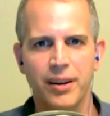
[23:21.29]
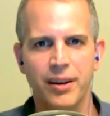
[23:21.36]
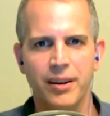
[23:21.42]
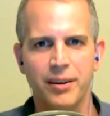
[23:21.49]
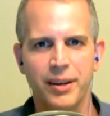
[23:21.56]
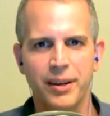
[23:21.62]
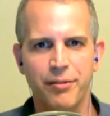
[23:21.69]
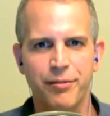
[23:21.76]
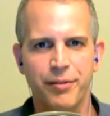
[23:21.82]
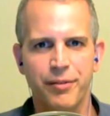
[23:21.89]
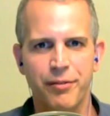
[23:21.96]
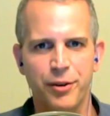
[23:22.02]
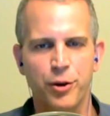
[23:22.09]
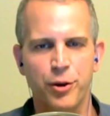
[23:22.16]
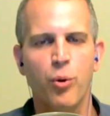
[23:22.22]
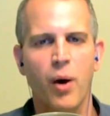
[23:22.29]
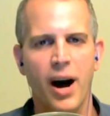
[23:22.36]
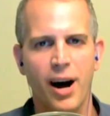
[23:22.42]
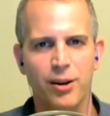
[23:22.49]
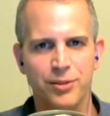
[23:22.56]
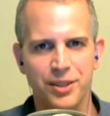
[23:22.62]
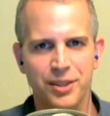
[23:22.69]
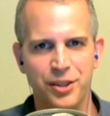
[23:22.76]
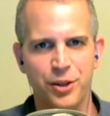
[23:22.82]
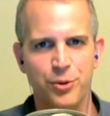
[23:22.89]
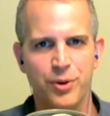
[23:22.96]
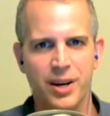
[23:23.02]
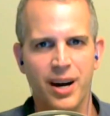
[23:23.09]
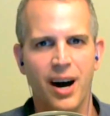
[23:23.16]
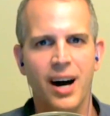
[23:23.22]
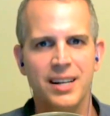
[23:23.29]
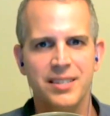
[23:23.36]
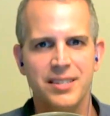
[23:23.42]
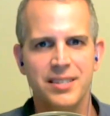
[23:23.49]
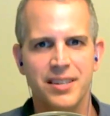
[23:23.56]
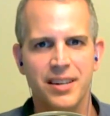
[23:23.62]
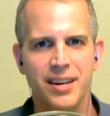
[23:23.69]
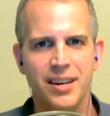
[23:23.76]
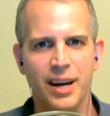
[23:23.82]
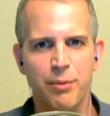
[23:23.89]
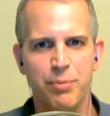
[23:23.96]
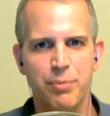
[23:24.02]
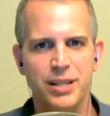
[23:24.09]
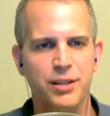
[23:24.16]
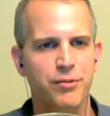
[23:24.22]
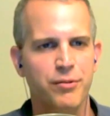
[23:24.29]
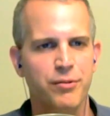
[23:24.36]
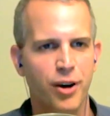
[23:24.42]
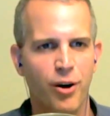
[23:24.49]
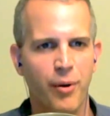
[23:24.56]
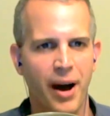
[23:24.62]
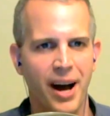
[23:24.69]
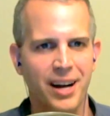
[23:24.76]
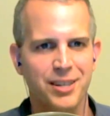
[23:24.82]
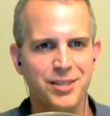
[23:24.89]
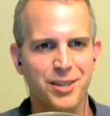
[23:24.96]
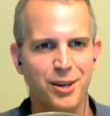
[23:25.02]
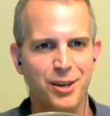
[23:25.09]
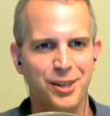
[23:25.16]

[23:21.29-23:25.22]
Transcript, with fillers: if you go out and you cut a piece of coax,